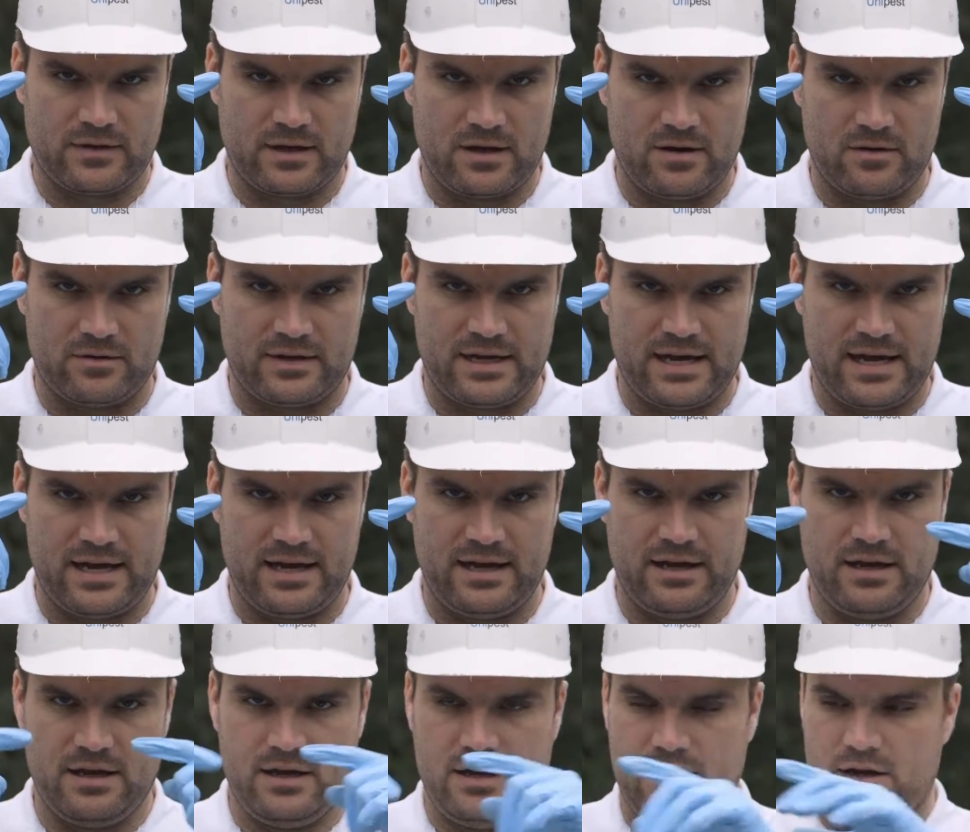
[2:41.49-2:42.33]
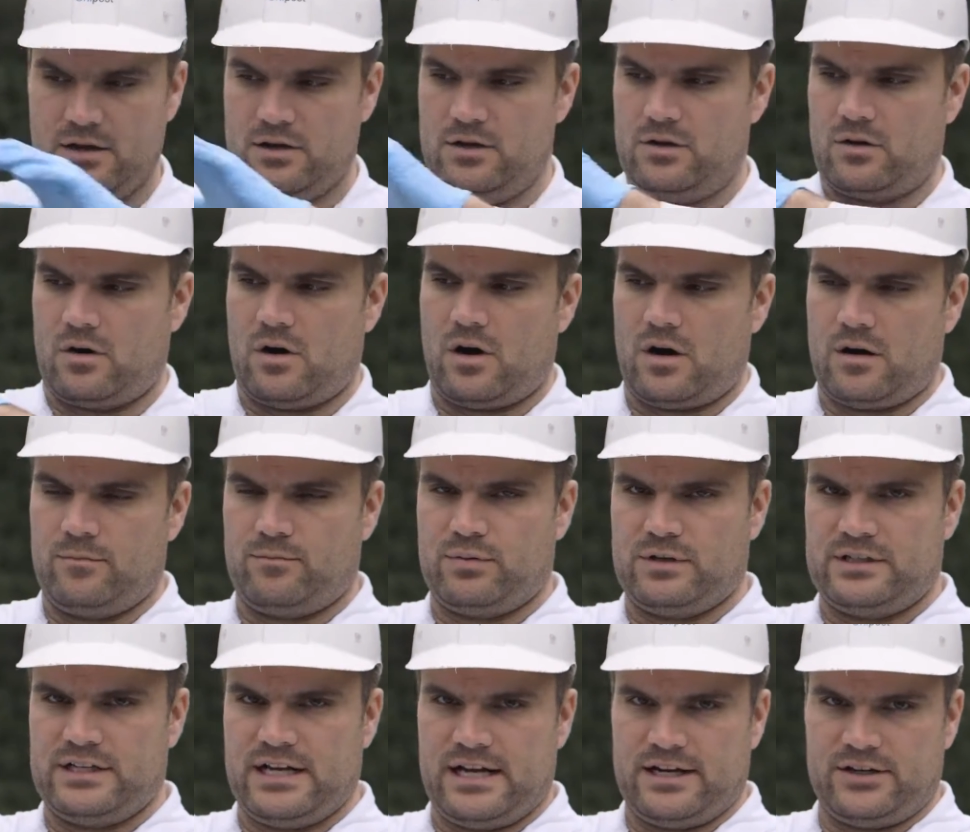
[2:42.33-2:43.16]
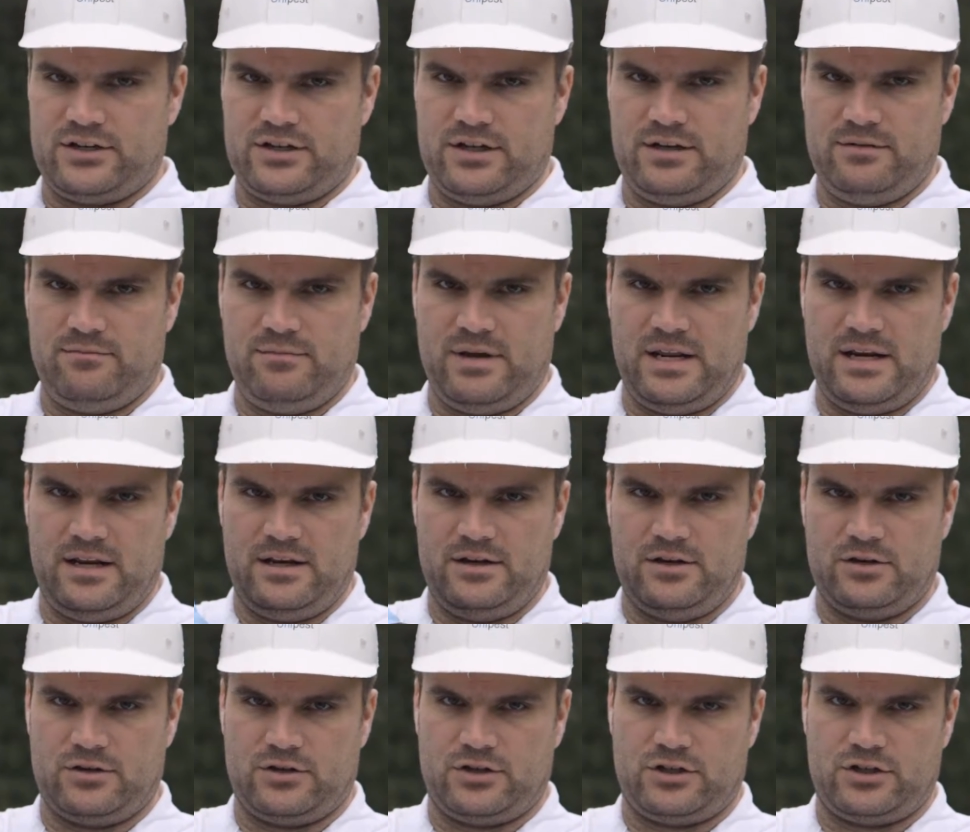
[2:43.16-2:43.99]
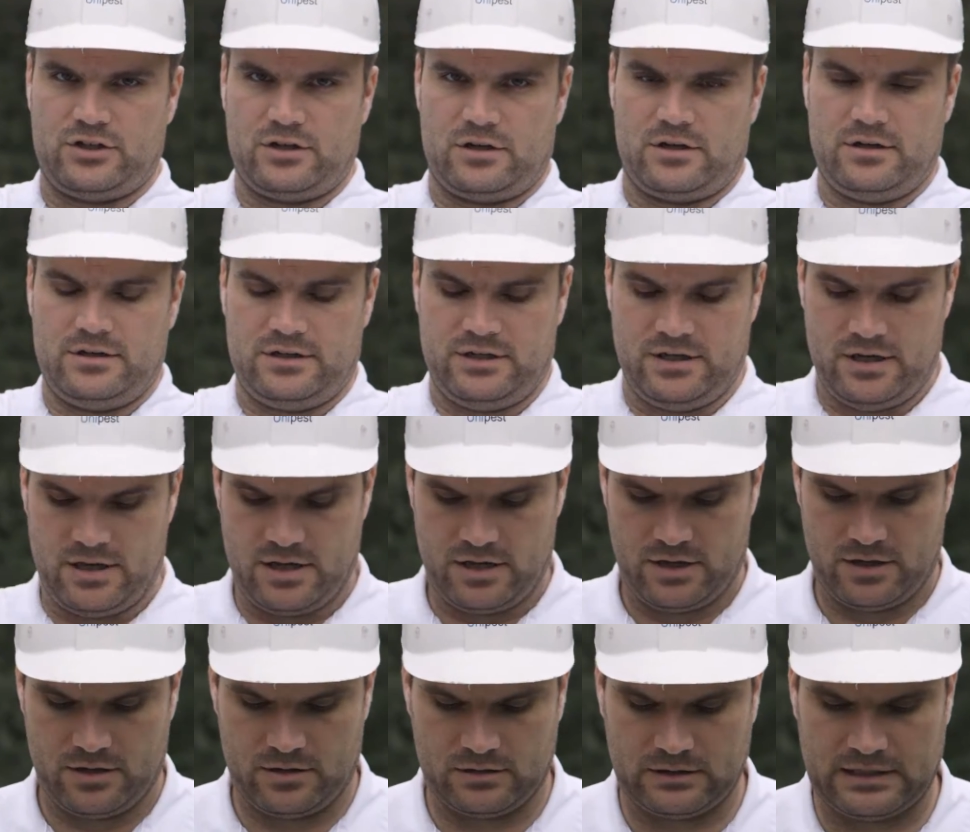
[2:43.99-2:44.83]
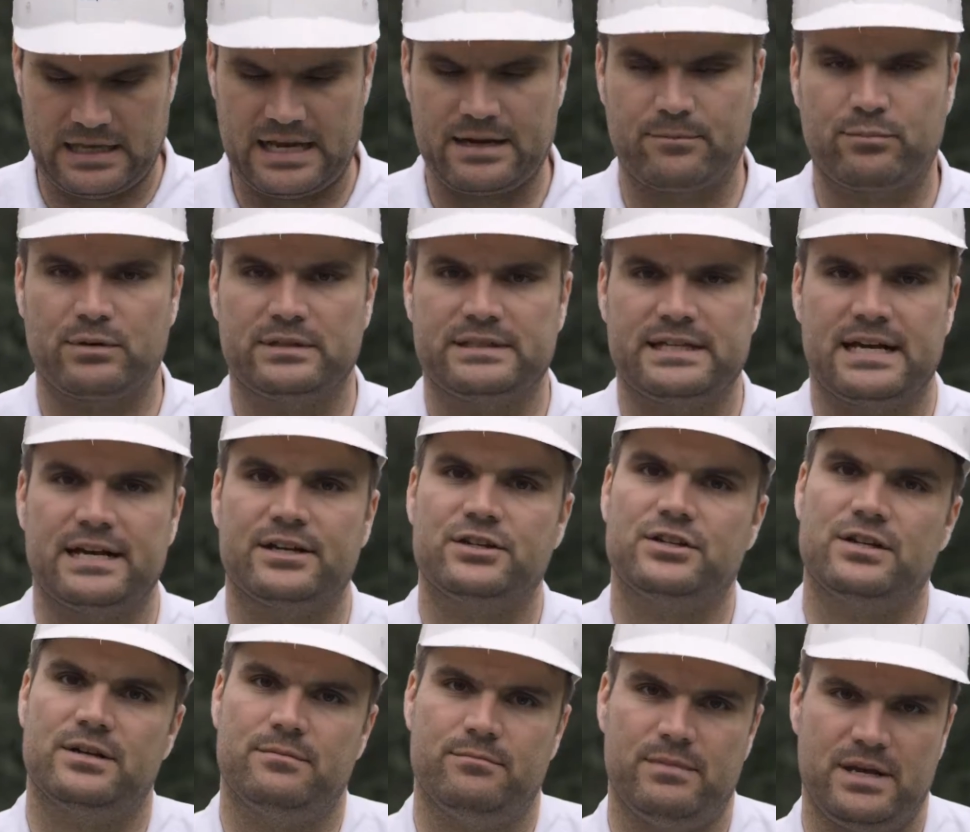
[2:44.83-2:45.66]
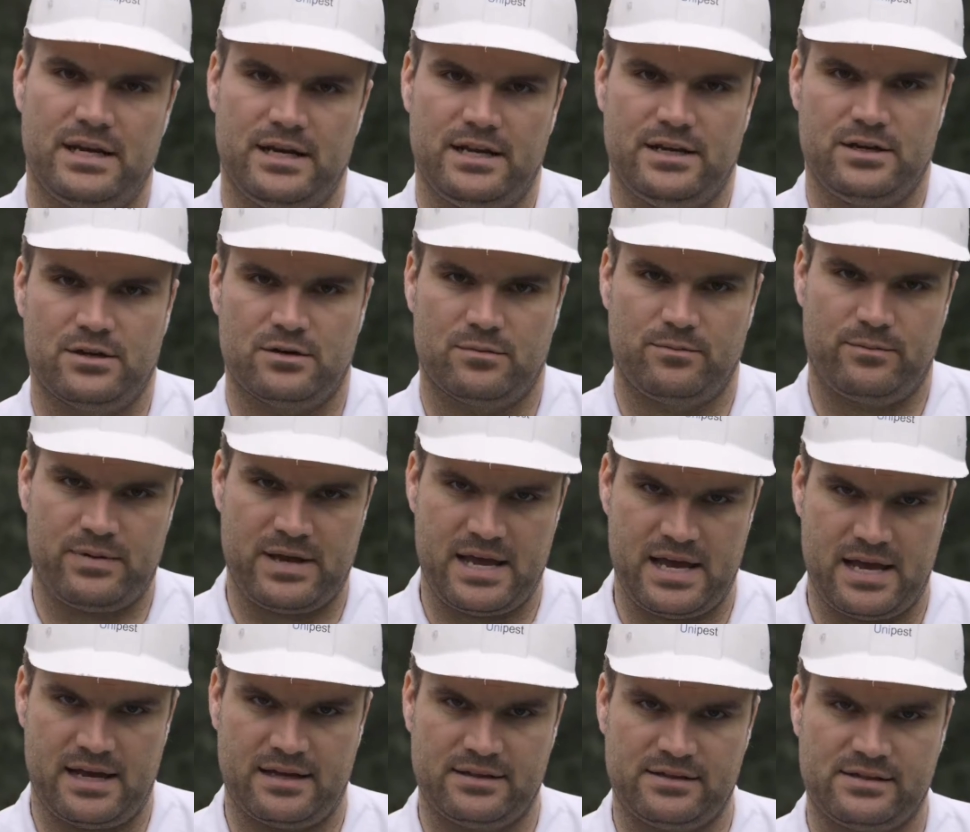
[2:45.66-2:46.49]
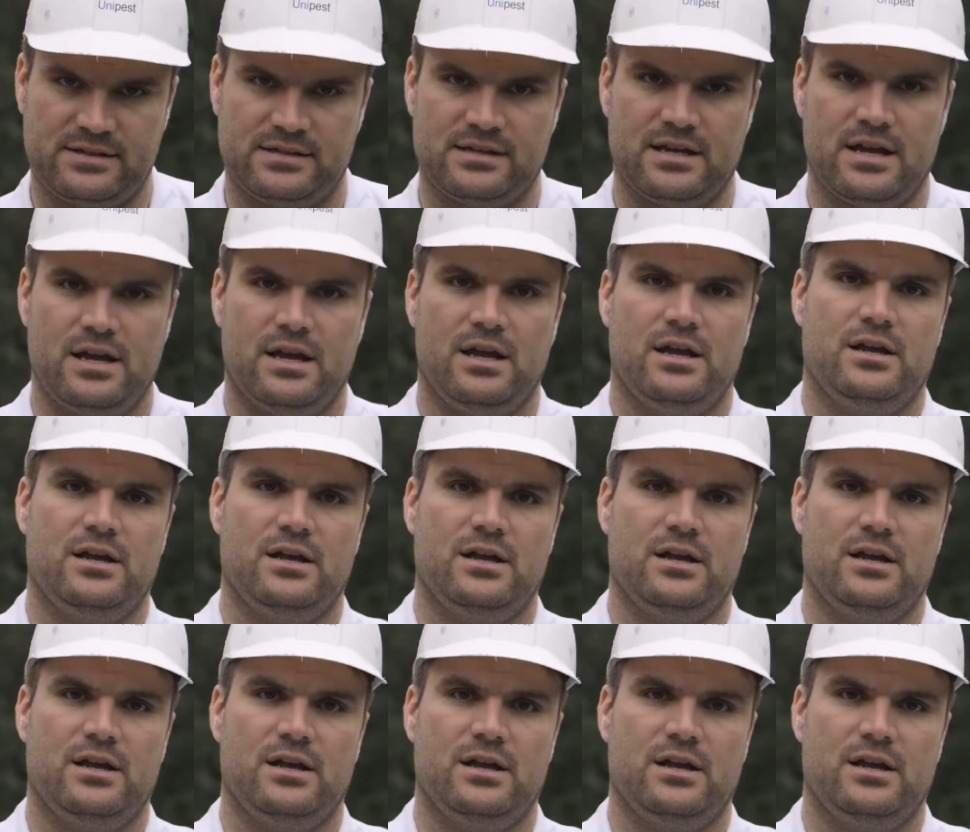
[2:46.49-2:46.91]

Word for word: okay? Your arm protection, meaning your shirt, your leg protection, meaning your pants,